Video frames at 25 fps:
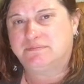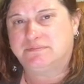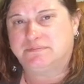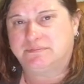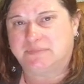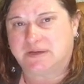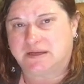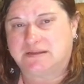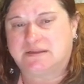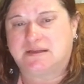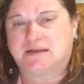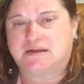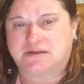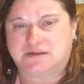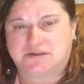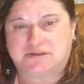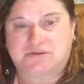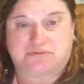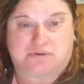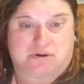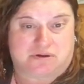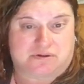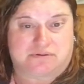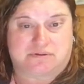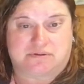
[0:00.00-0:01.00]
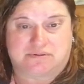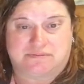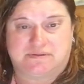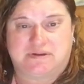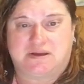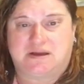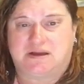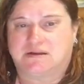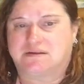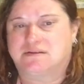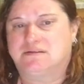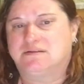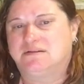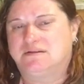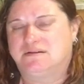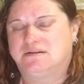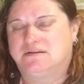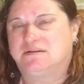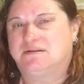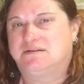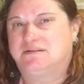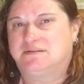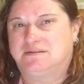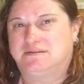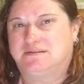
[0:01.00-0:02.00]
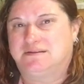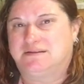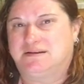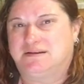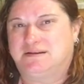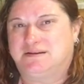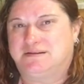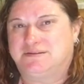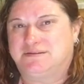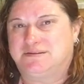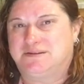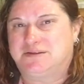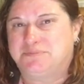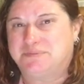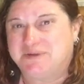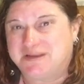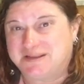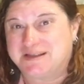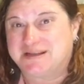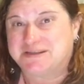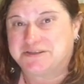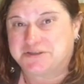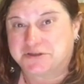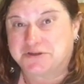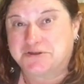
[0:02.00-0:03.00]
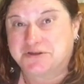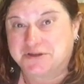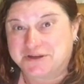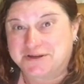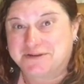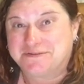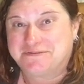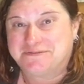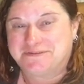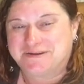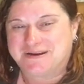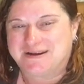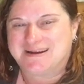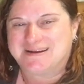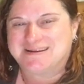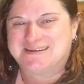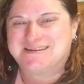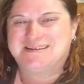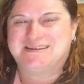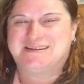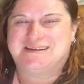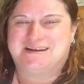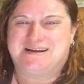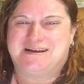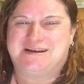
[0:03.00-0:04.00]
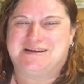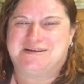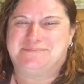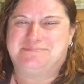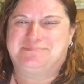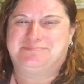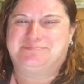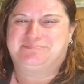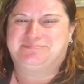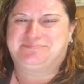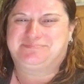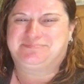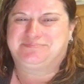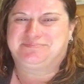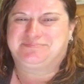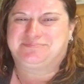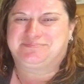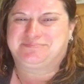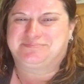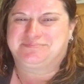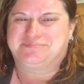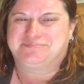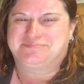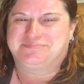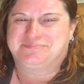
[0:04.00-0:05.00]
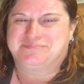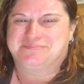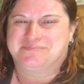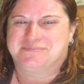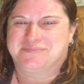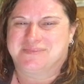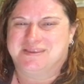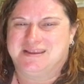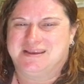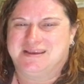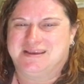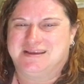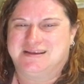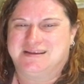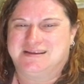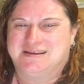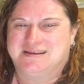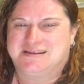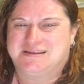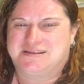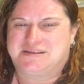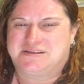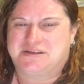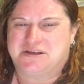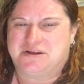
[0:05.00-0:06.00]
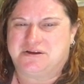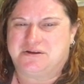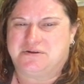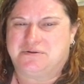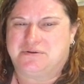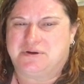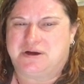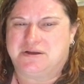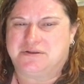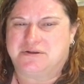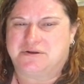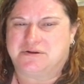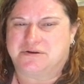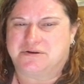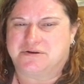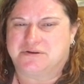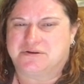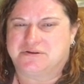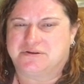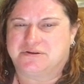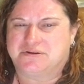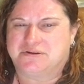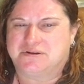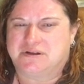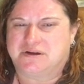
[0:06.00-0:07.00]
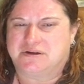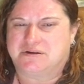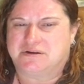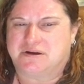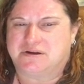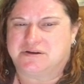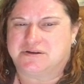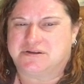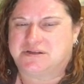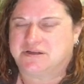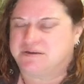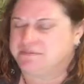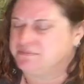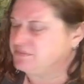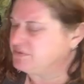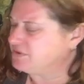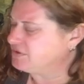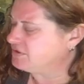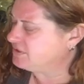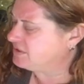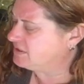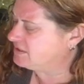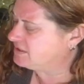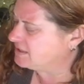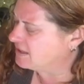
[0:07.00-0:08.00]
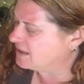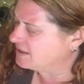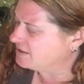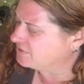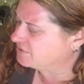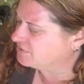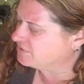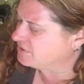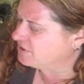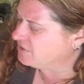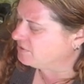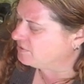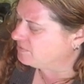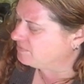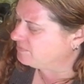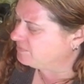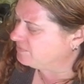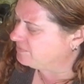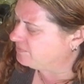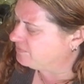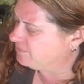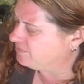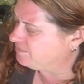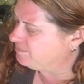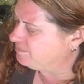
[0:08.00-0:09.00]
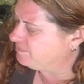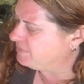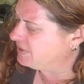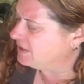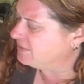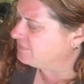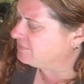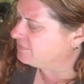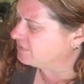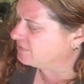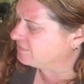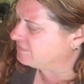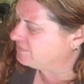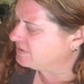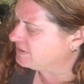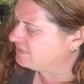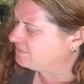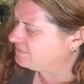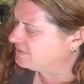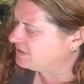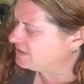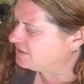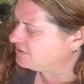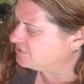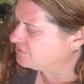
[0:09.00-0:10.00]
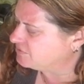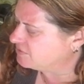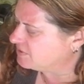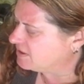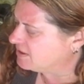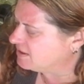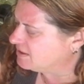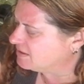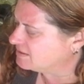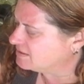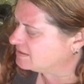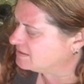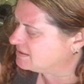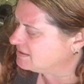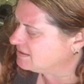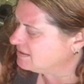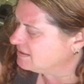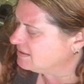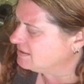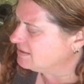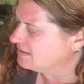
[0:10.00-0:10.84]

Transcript: make that a stronger effect. And to me, that's a good effect. Um, so other, there are some cytochrome P four fifty drugs